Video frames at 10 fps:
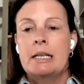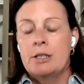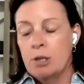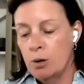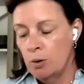
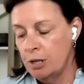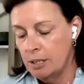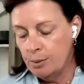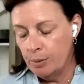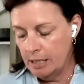So
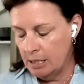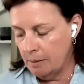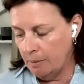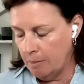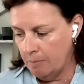this was
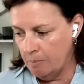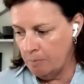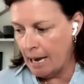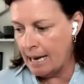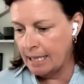
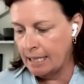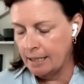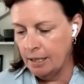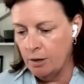back,